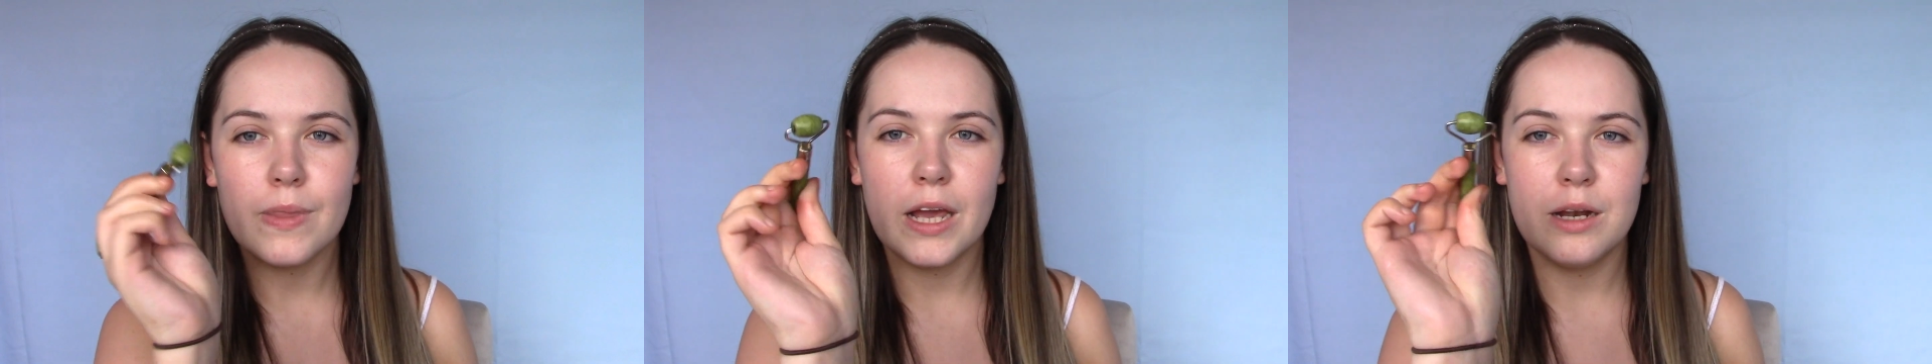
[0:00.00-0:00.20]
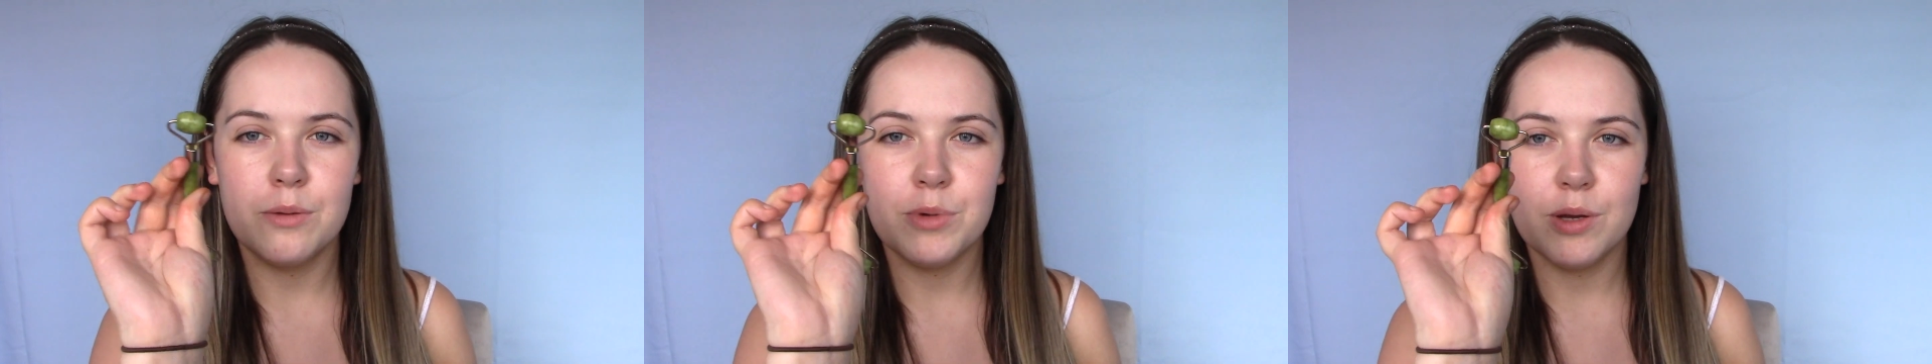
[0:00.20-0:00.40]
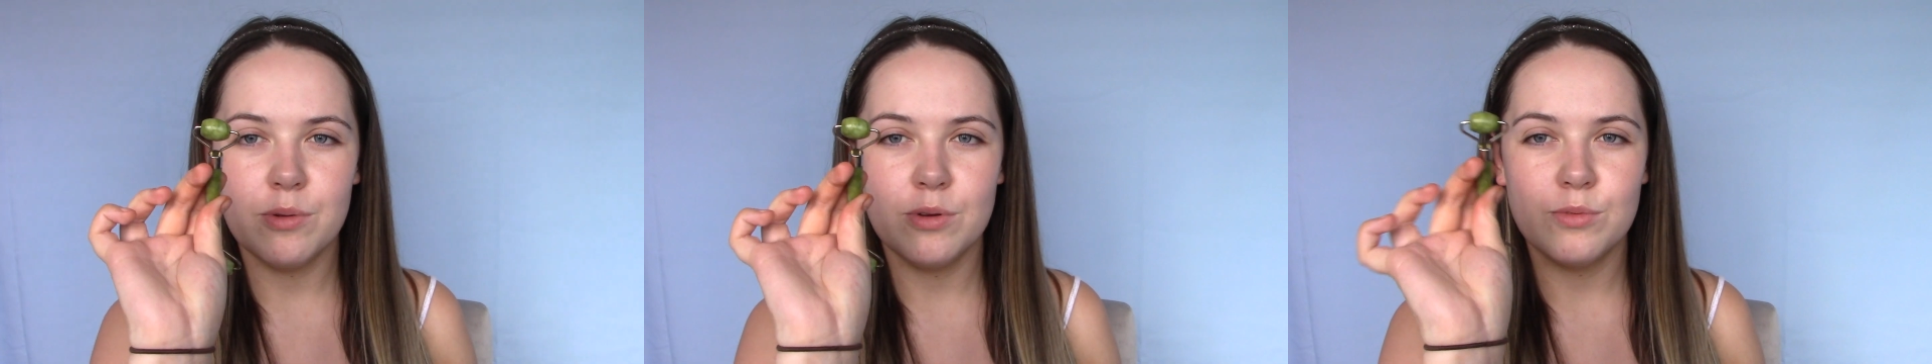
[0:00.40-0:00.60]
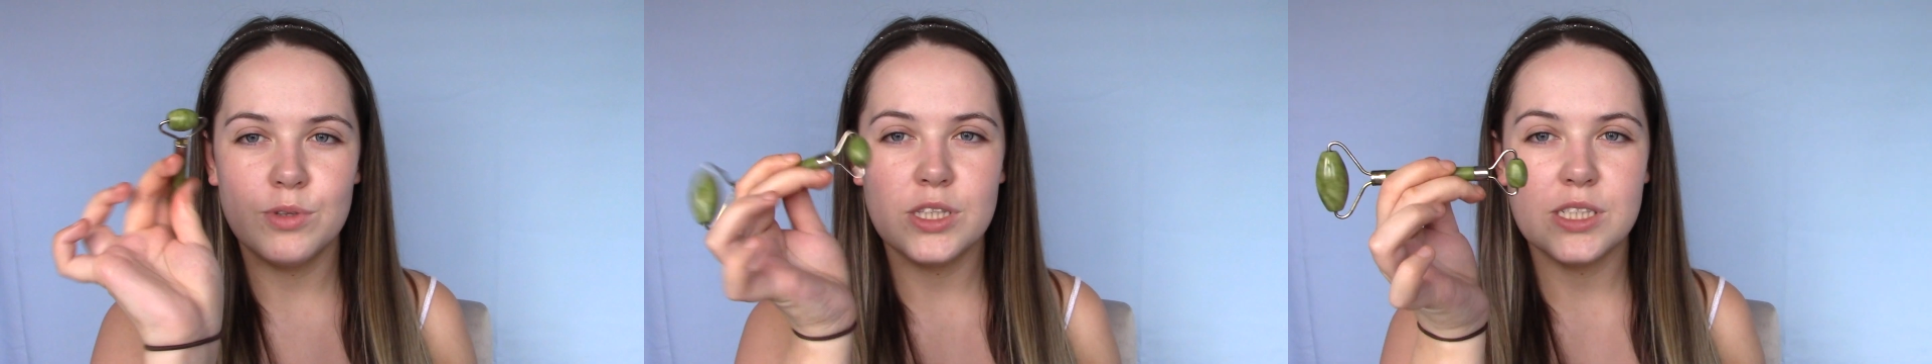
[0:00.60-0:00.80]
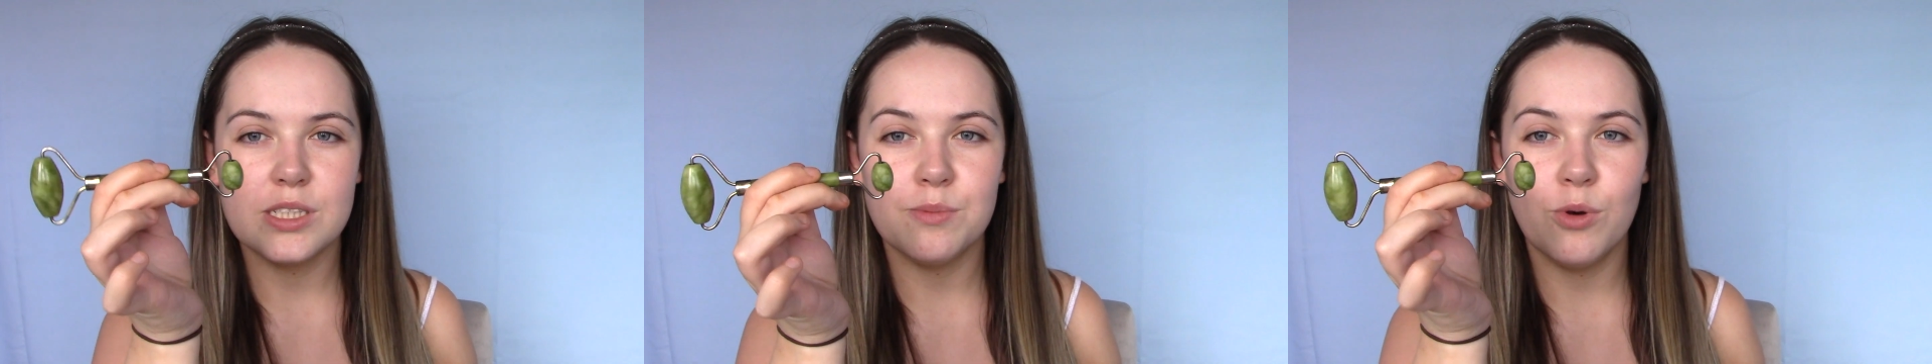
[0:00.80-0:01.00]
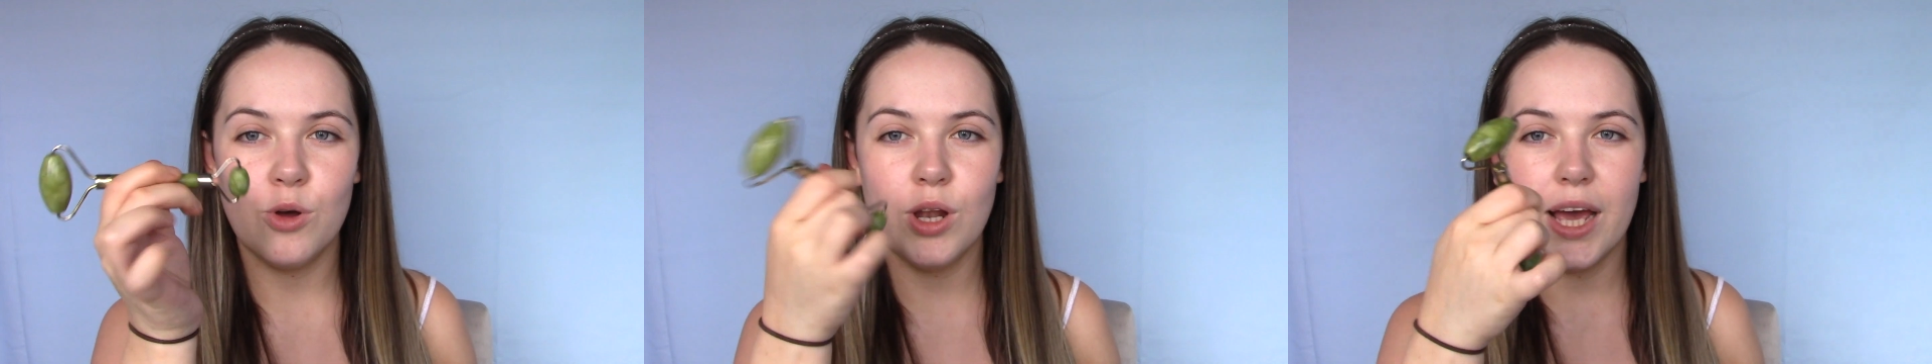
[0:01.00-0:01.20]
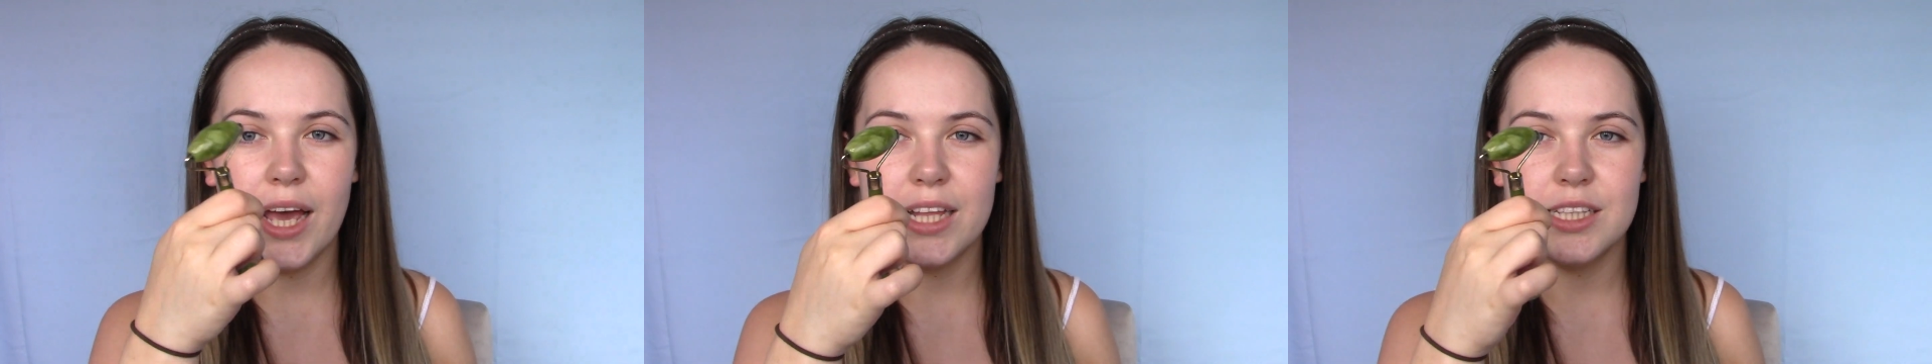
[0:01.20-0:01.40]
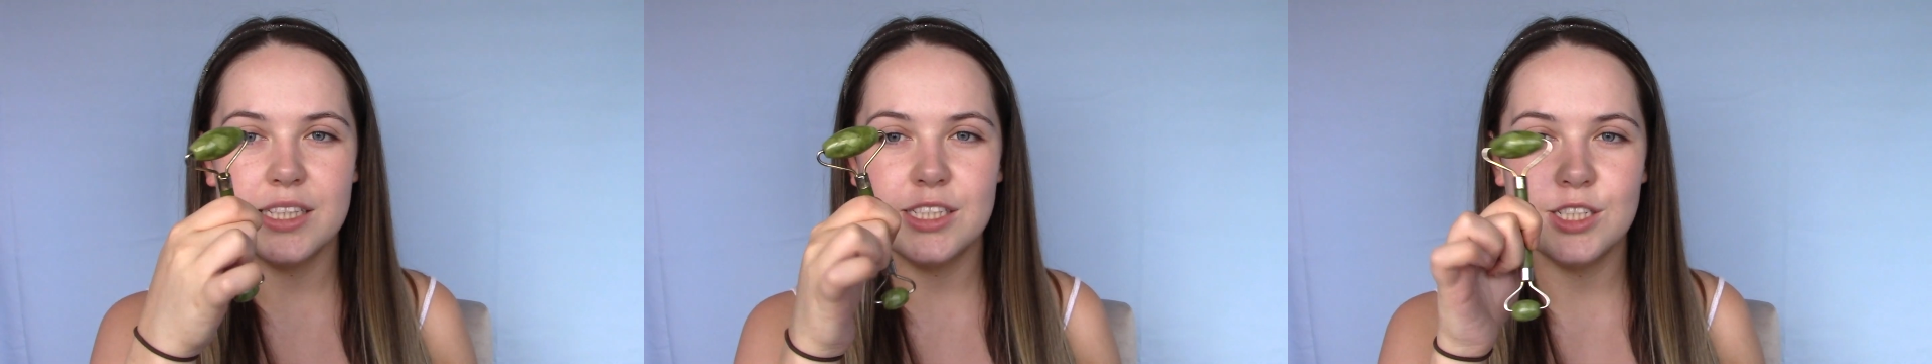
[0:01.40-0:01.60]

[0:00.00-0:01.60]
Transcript: and I'm going in with the smaller end